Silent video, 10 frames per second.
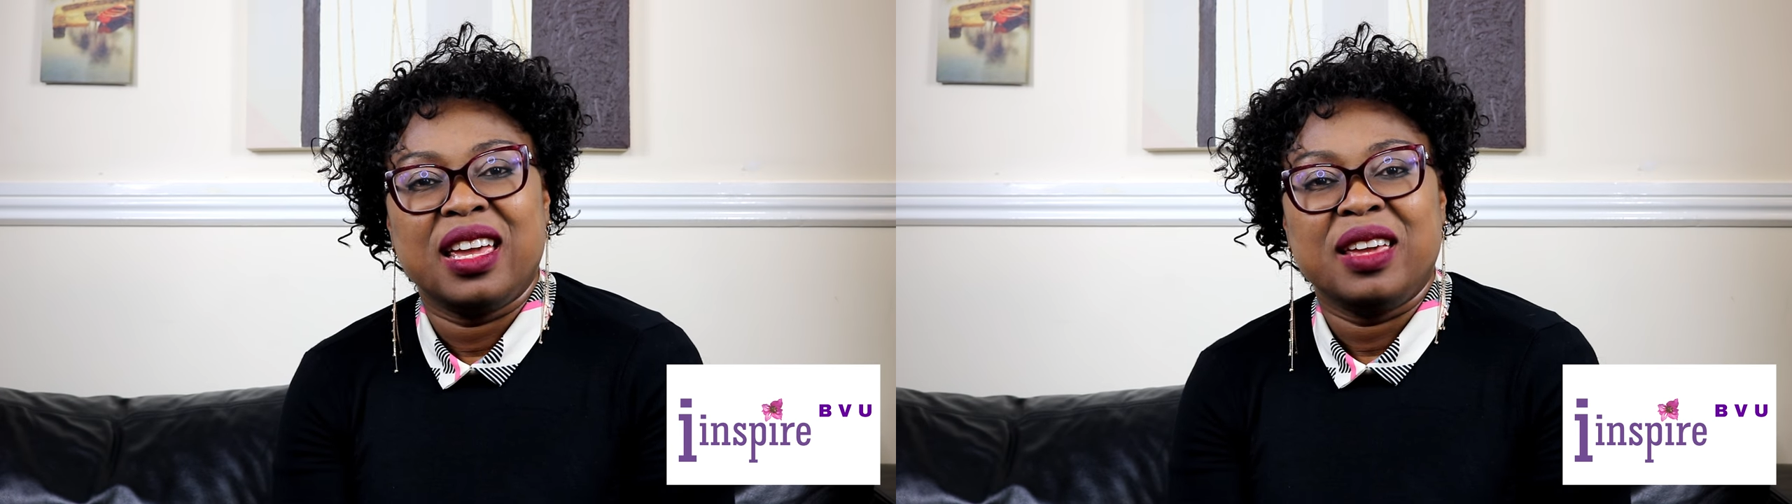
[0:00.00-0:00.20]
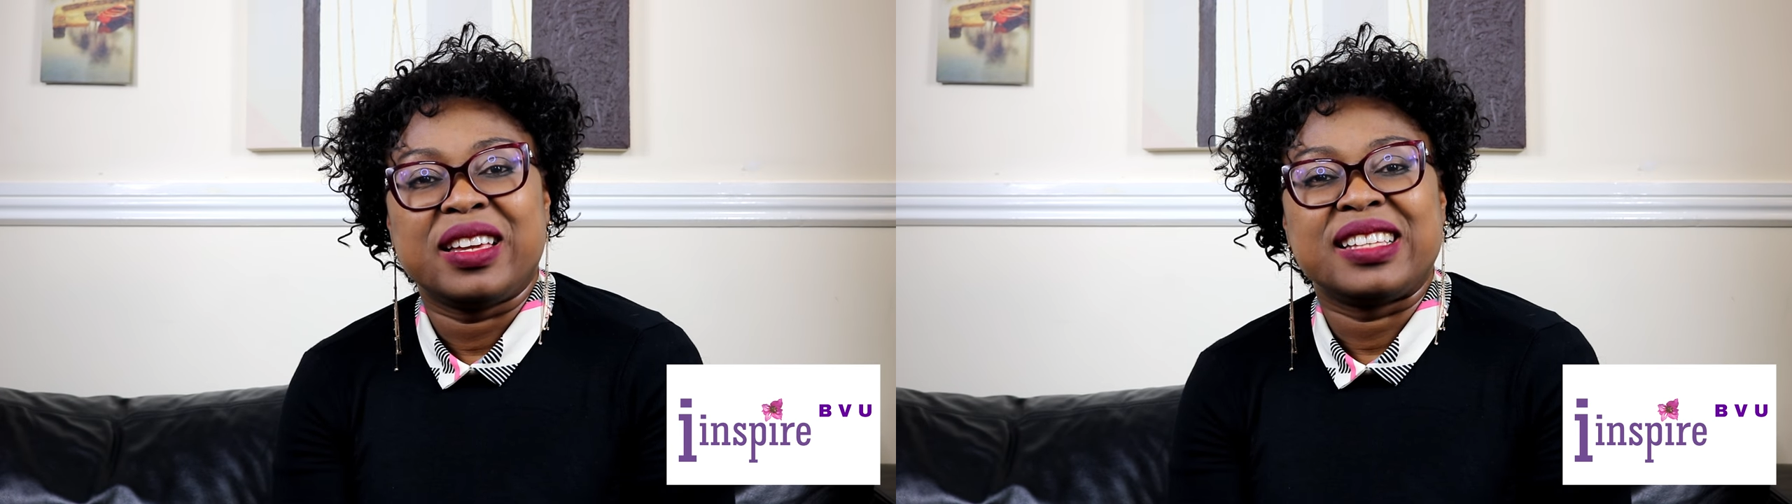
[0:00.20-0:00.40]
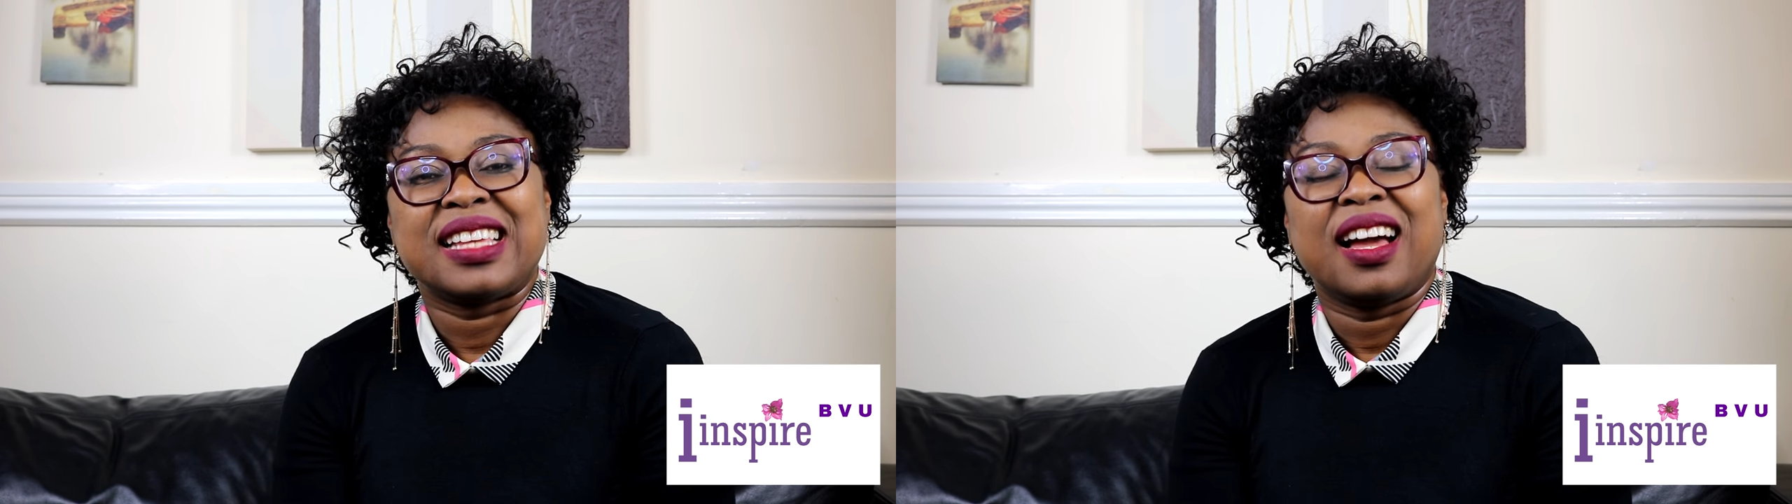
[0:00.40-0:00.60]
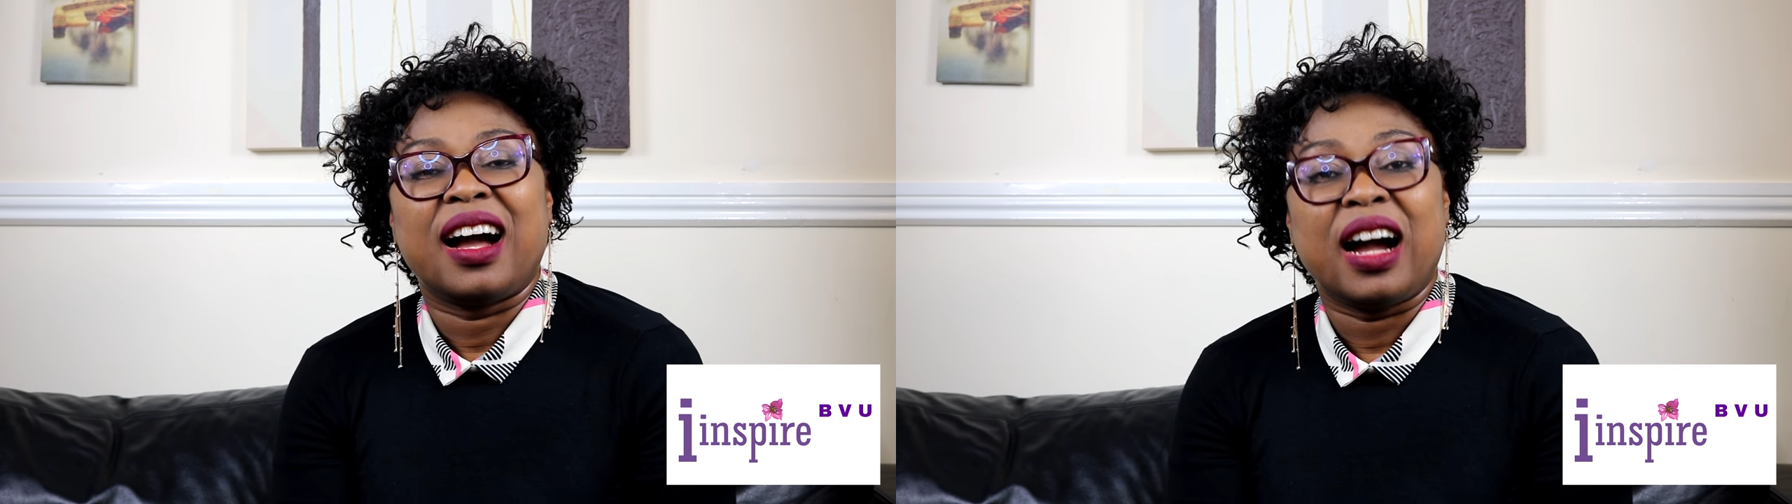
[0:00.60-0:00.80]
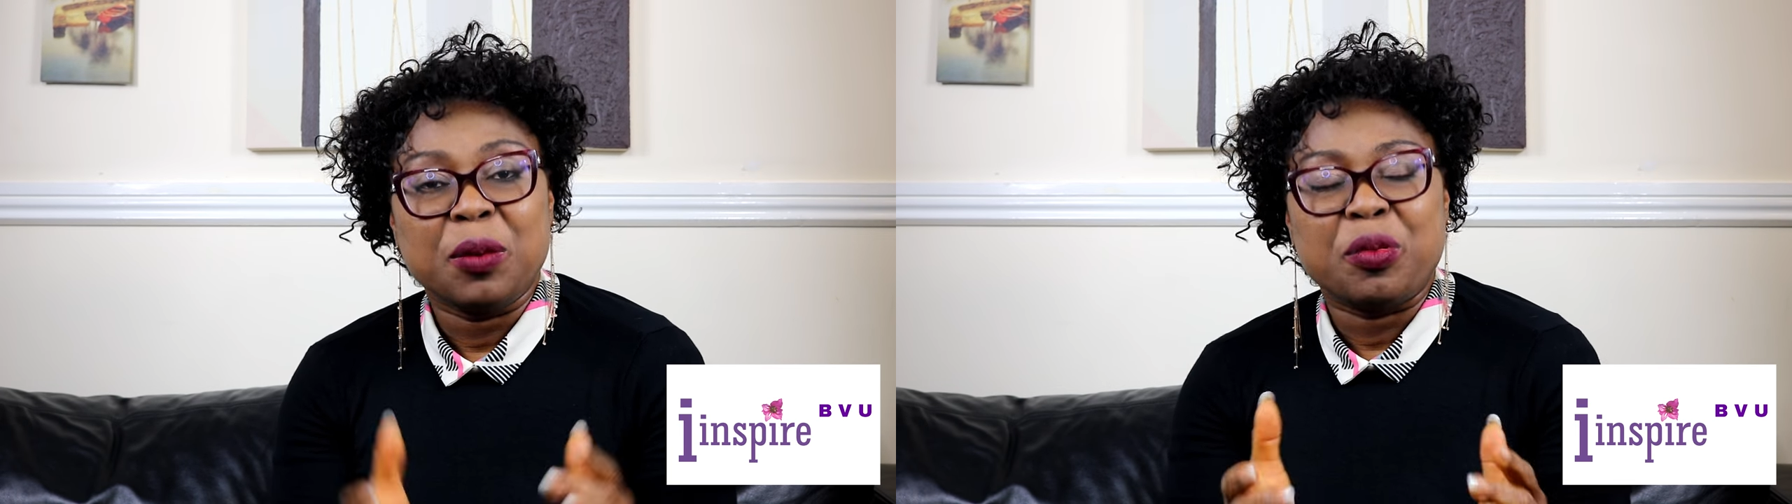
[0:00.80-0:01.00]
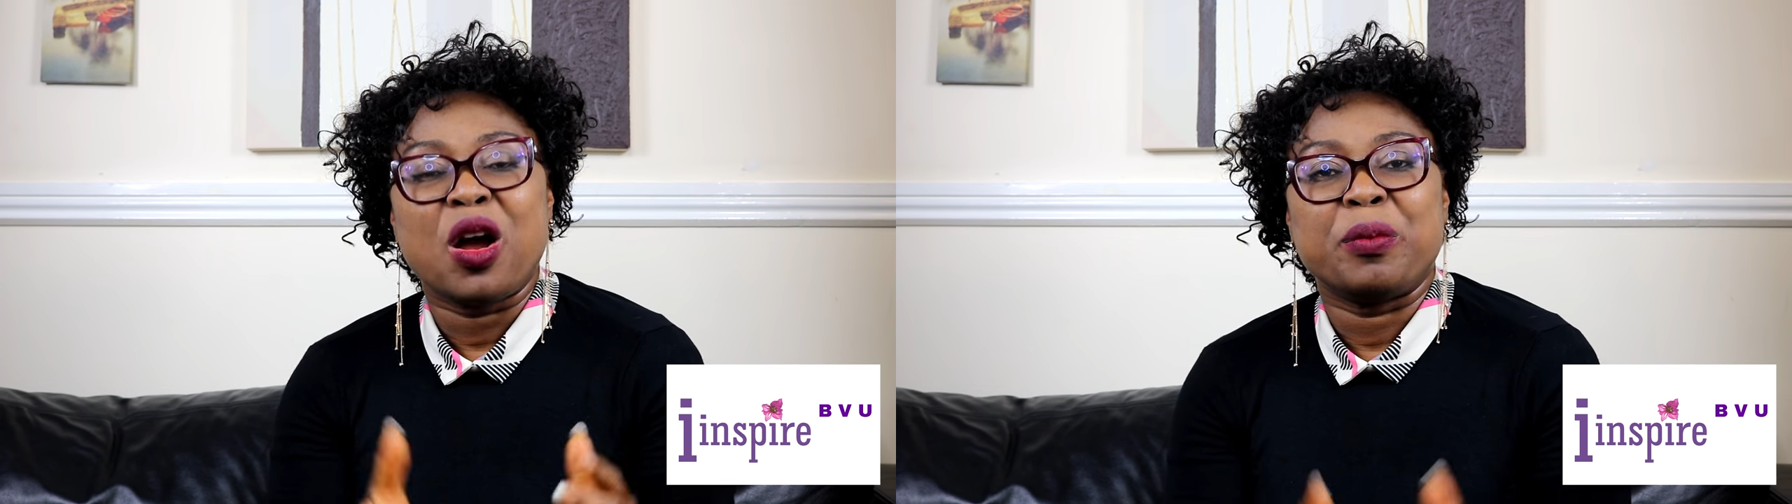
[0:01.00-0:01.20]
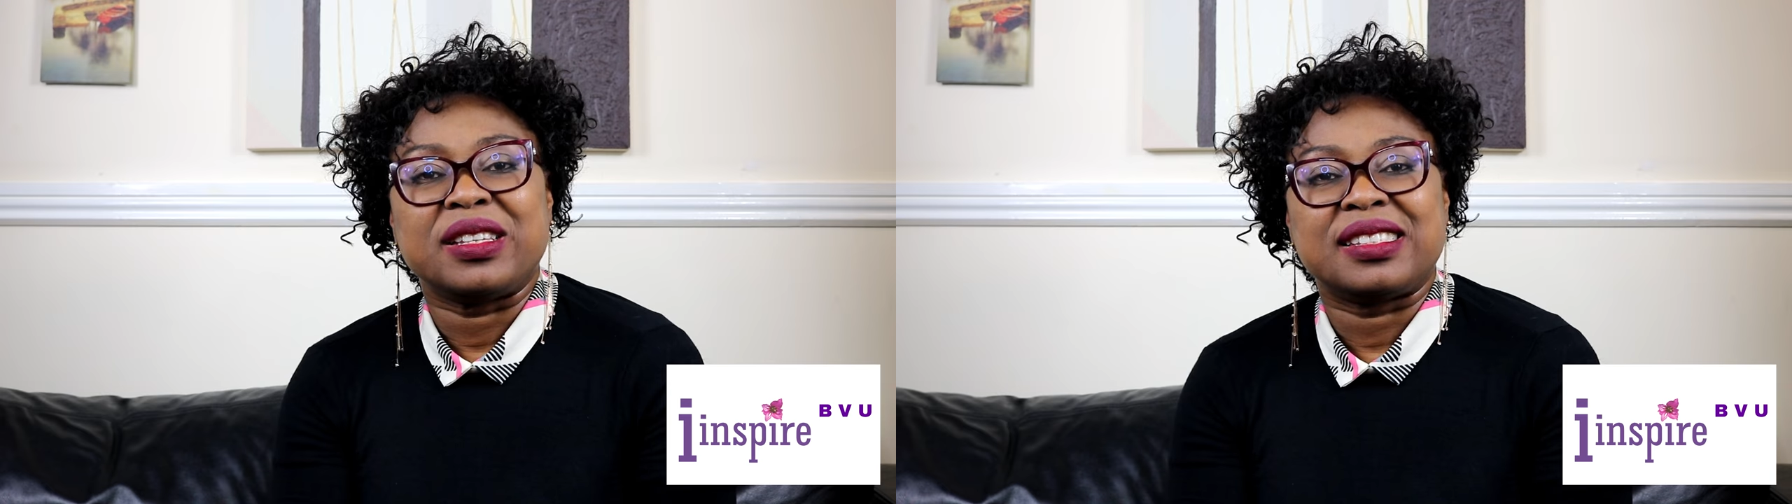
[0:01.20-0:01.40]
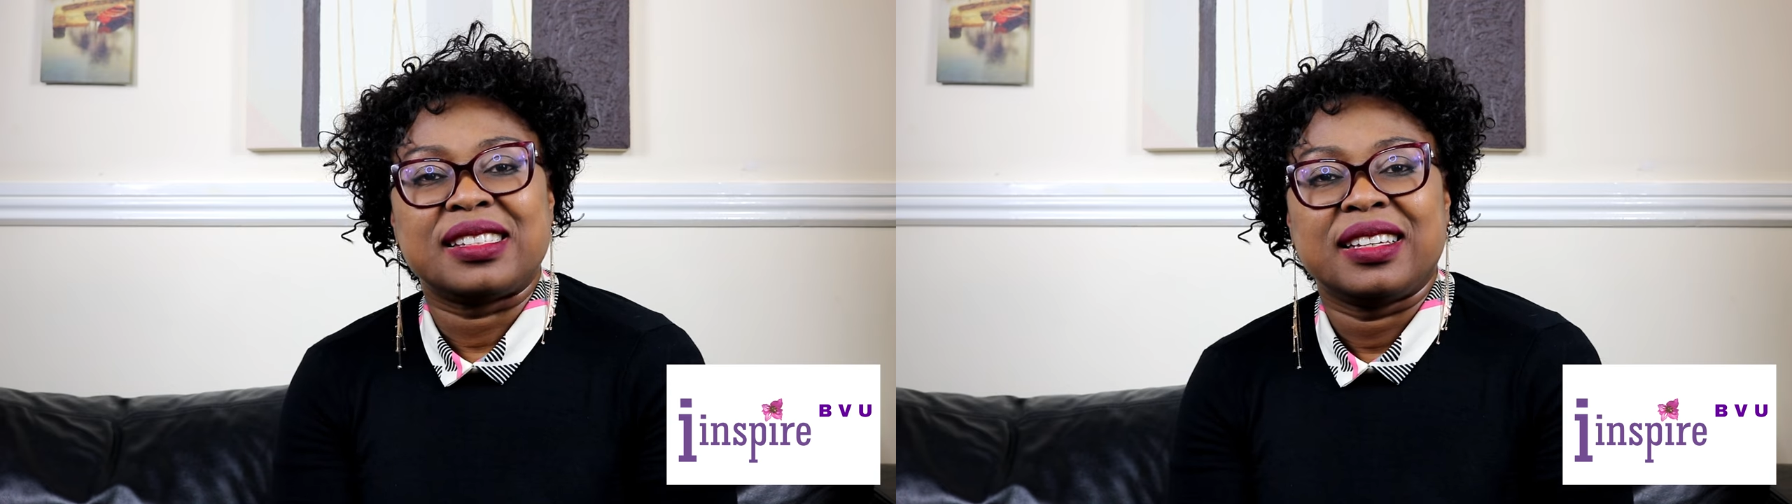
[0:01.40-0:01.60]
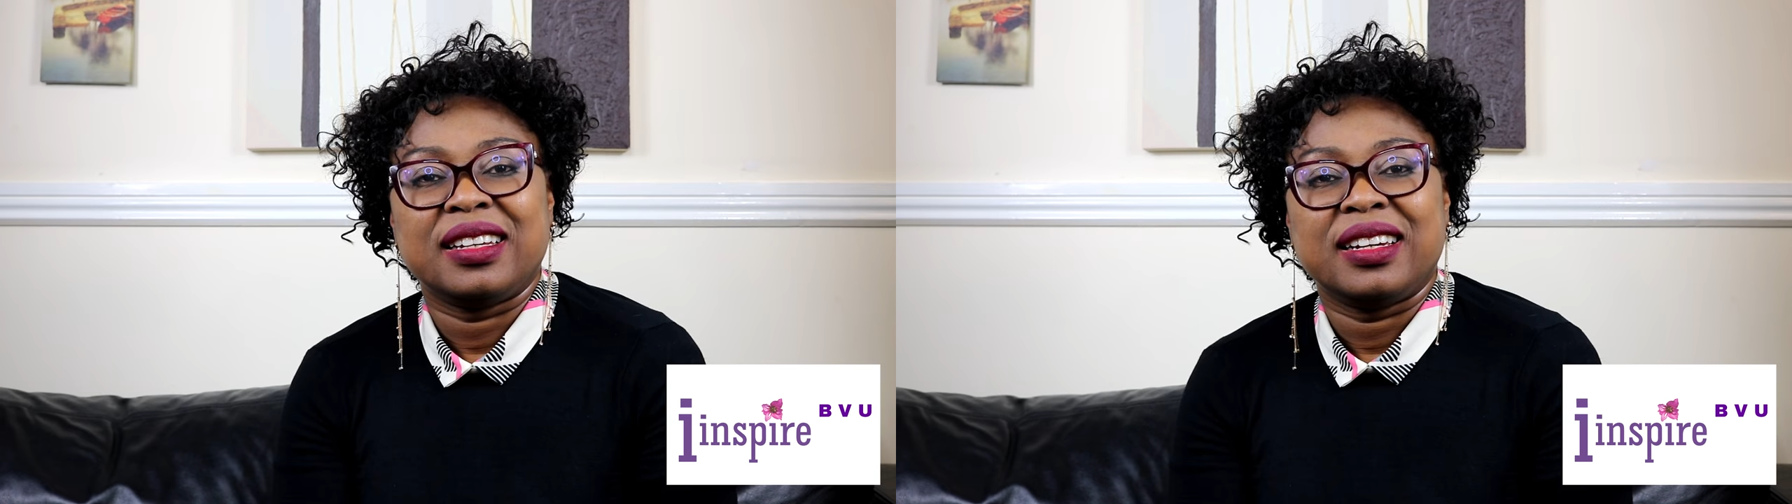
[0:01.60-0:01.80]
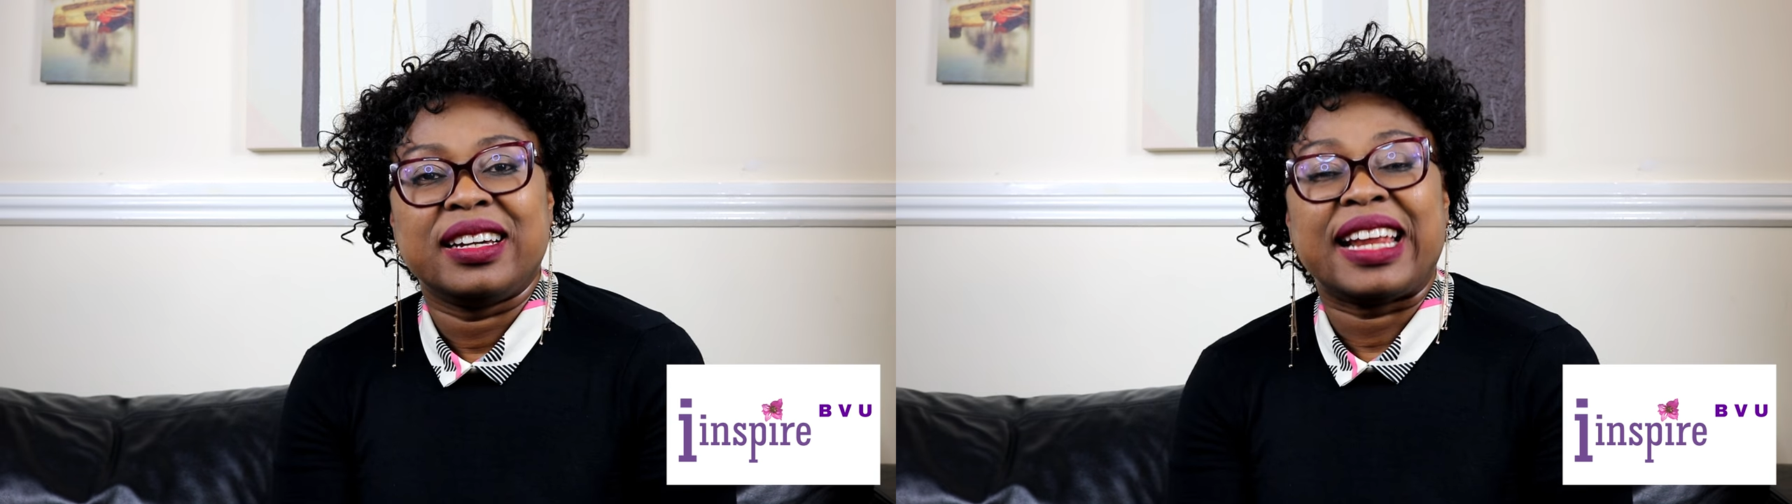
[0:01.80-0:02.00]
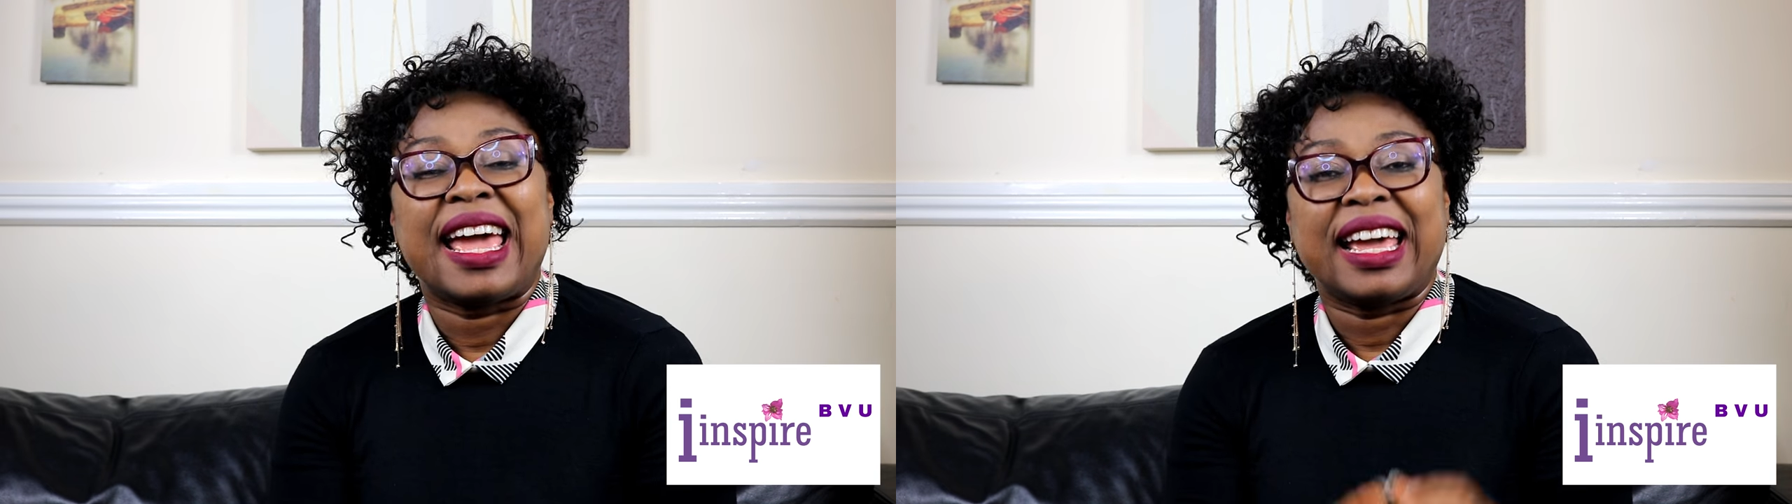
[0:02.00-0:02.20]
because I promise that